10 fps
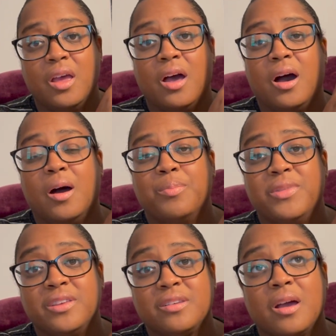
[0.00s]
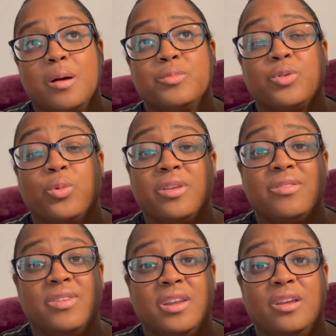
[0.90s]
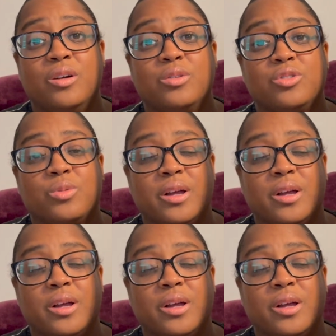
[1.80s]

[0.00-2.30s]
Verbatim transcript: Um, this comes with video, so I